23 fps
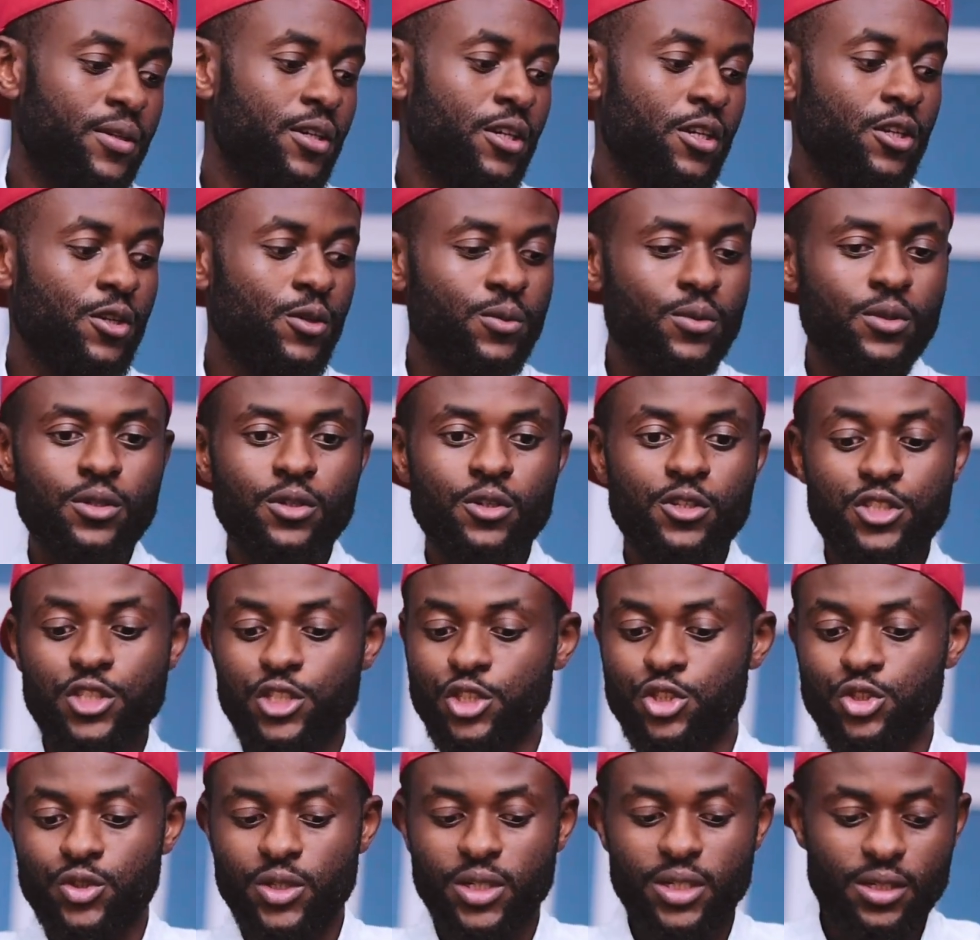You know,
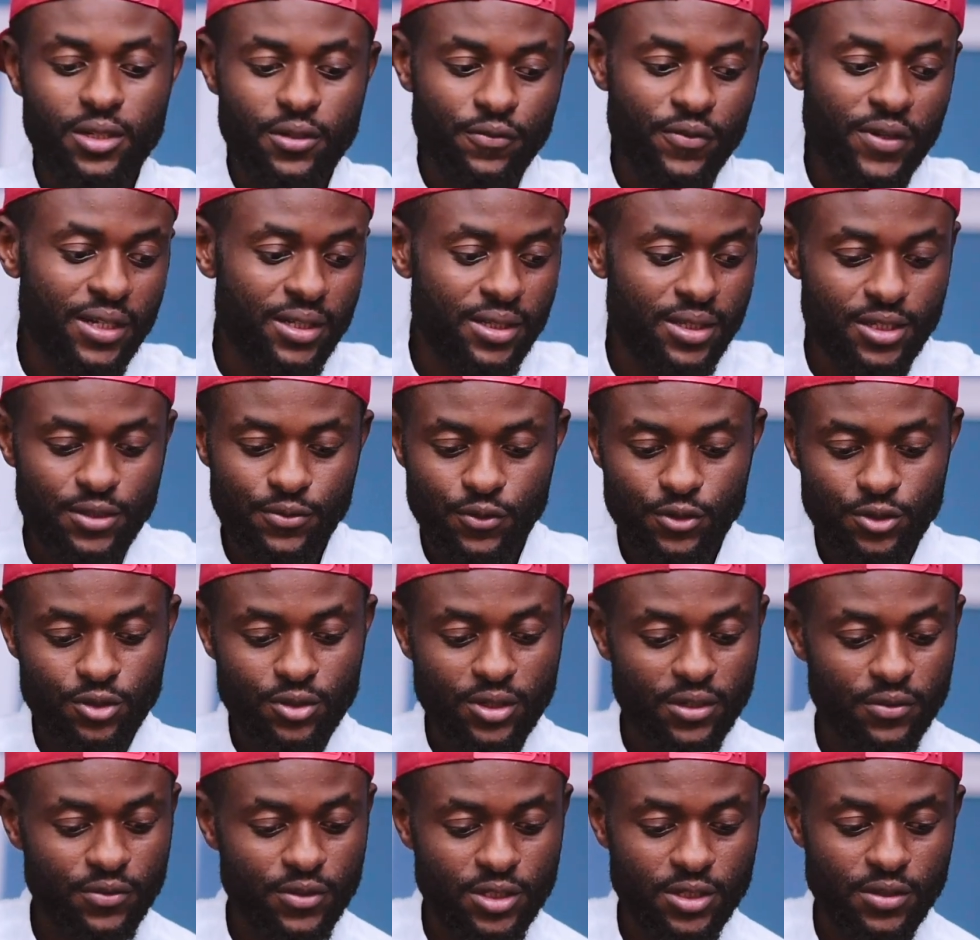considering the fact that
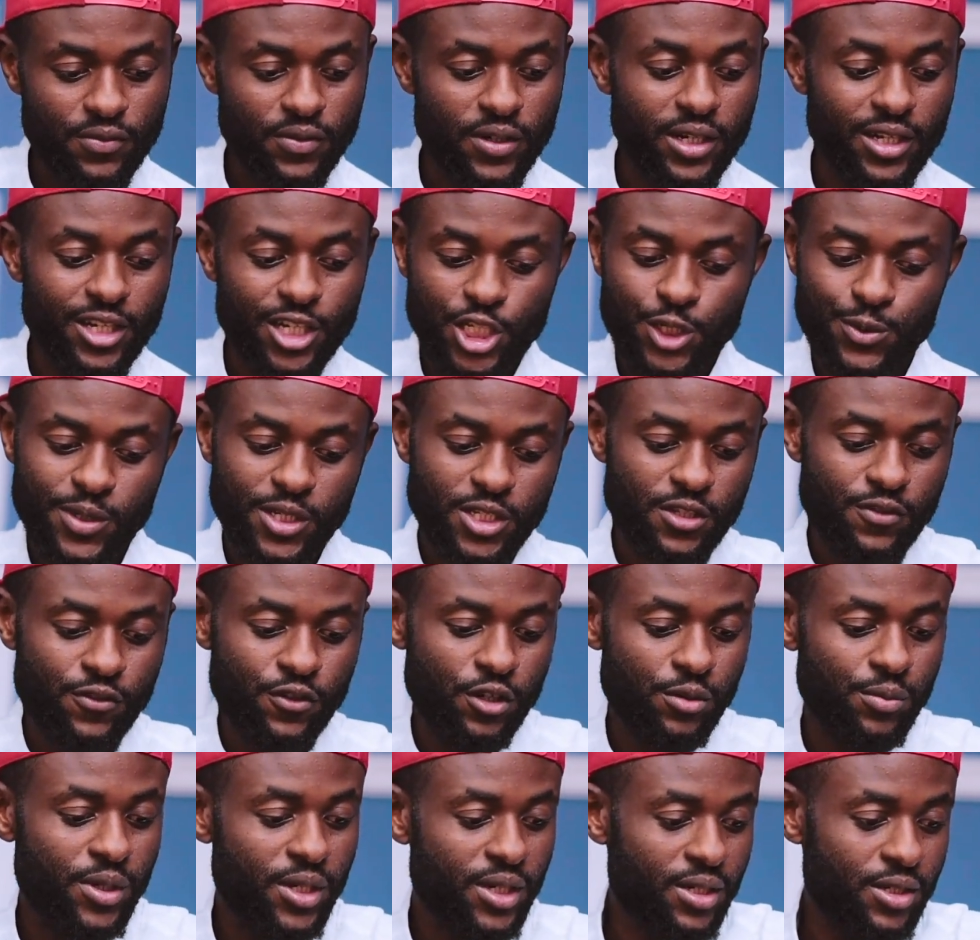photography is a very expensive
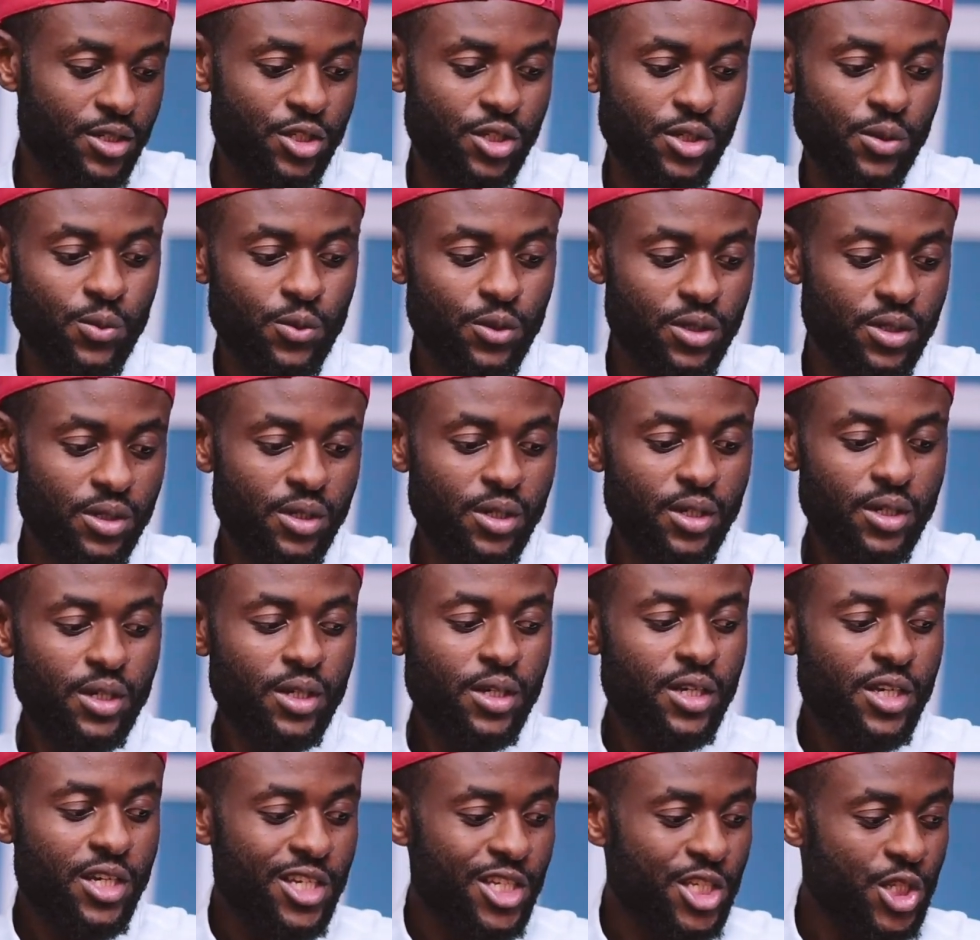hobby and someone
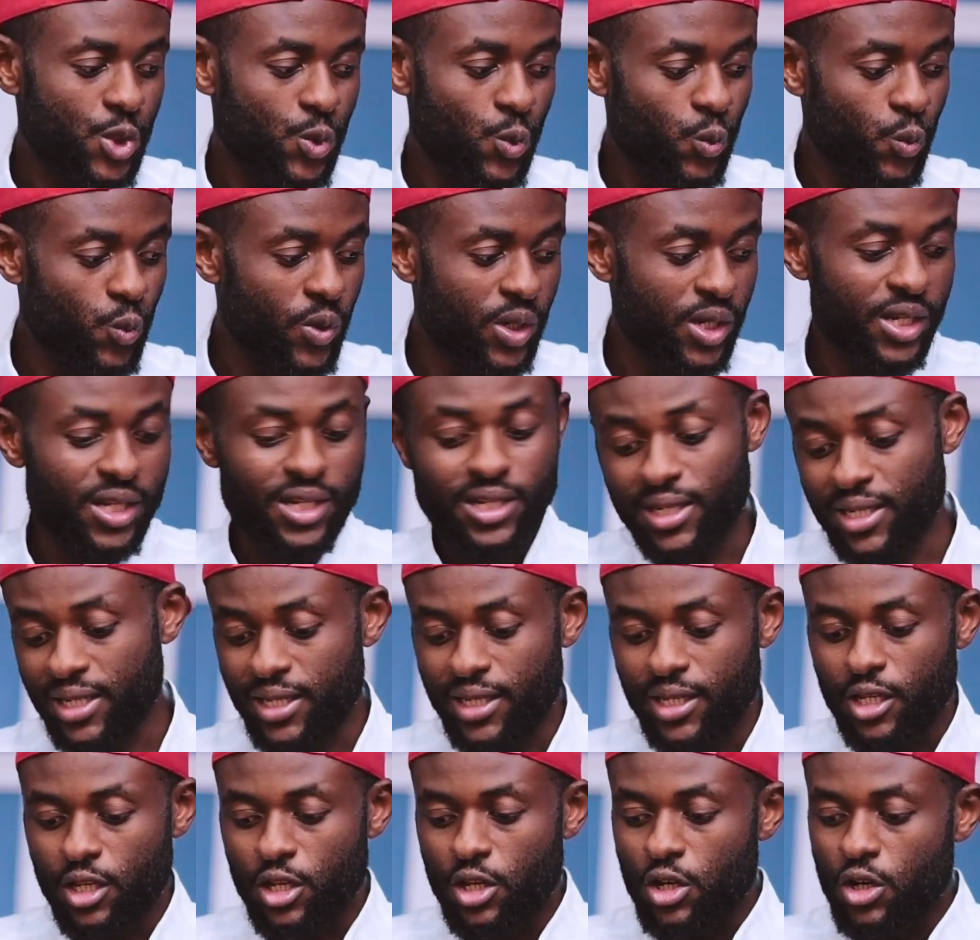is willingly
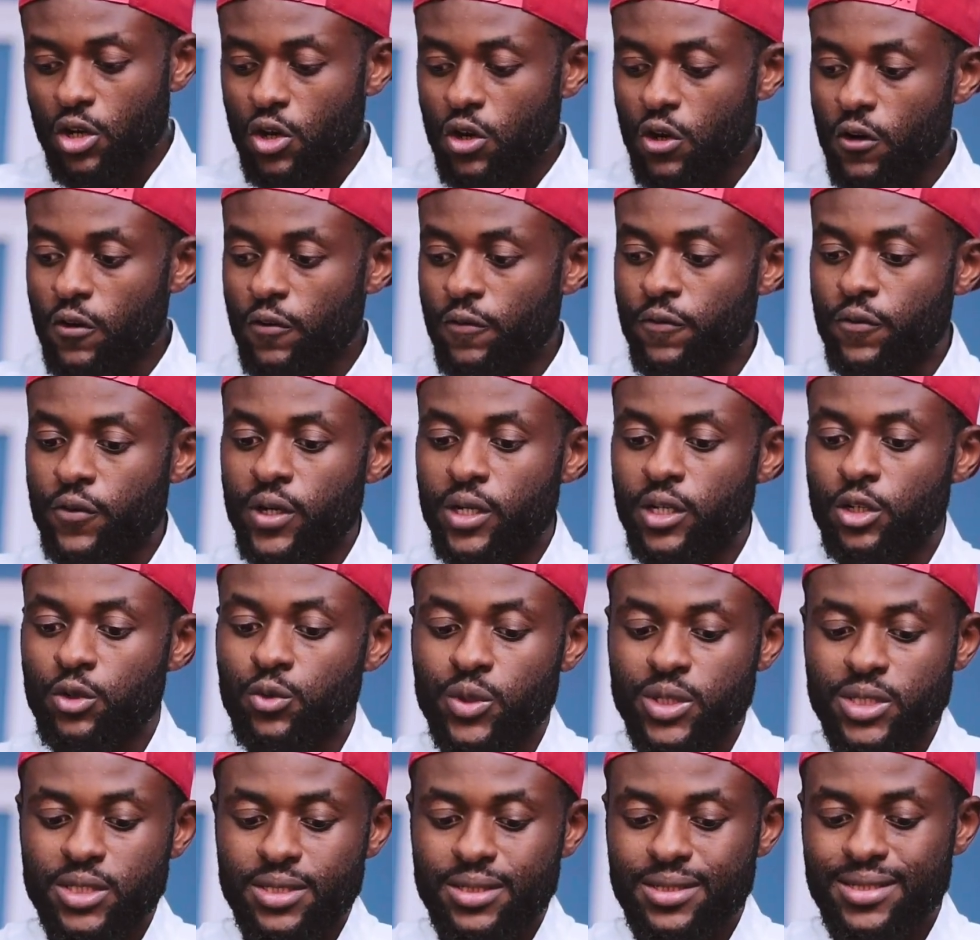offering
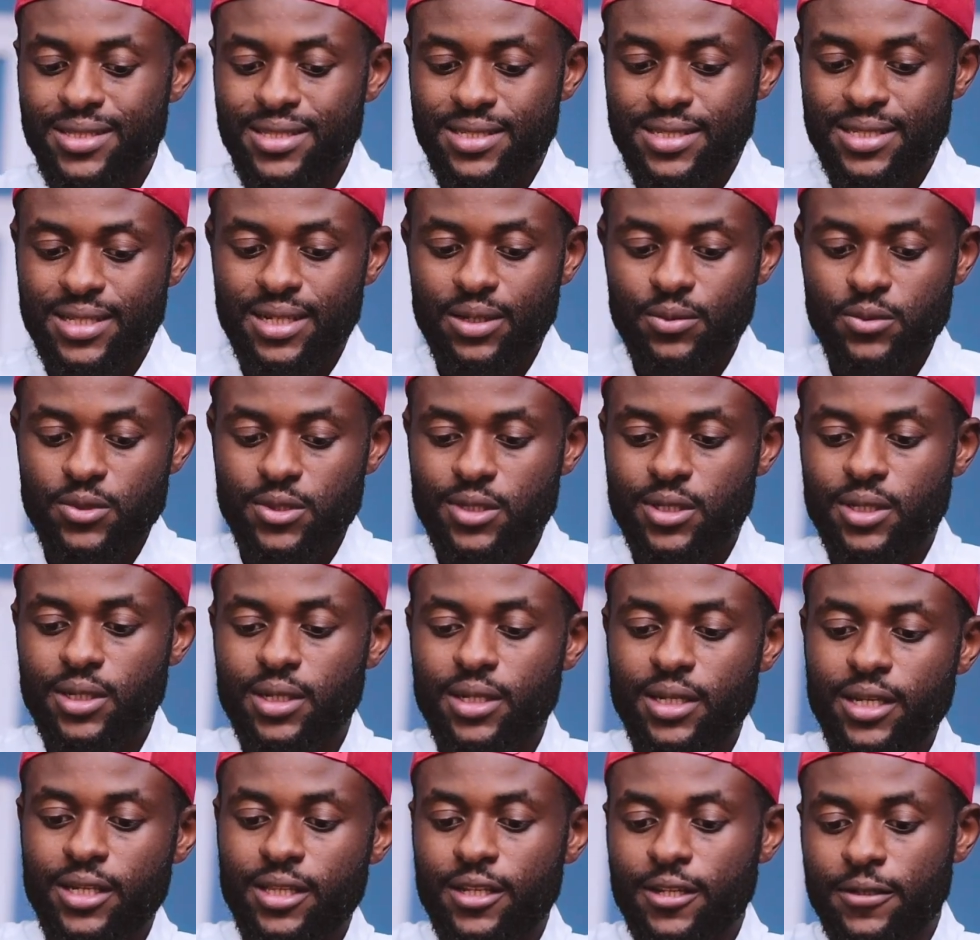great discounts
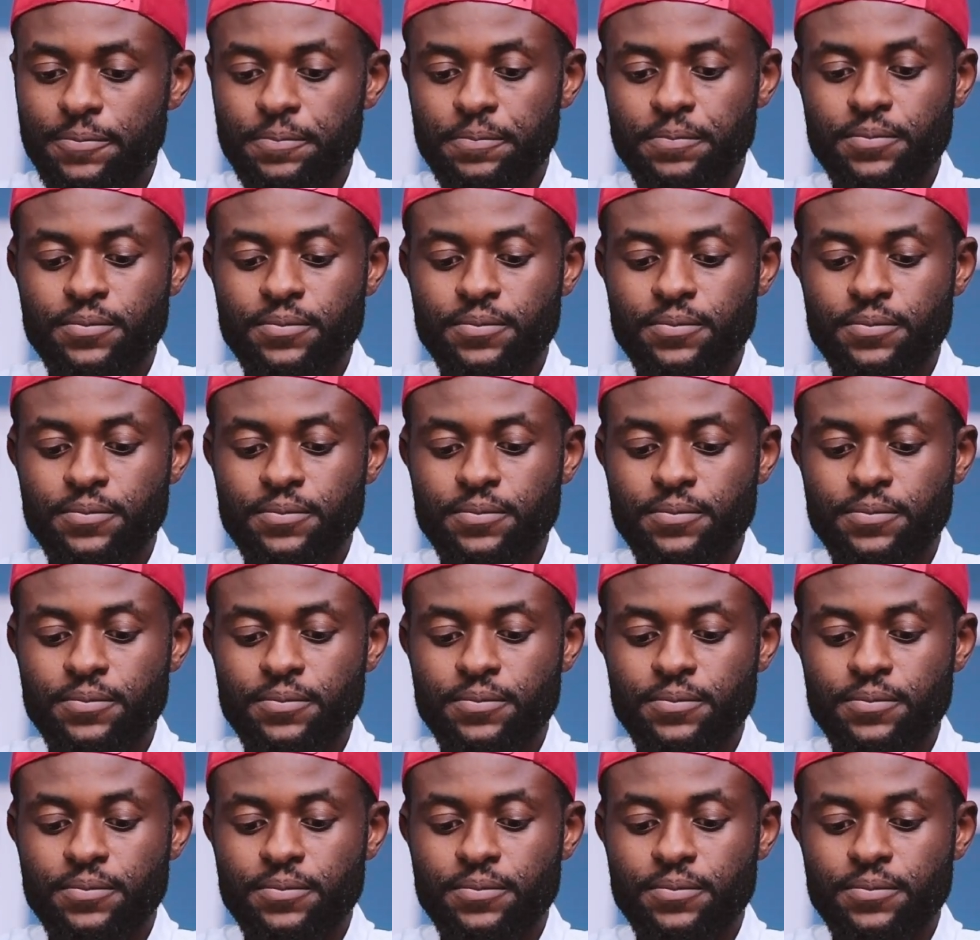like that.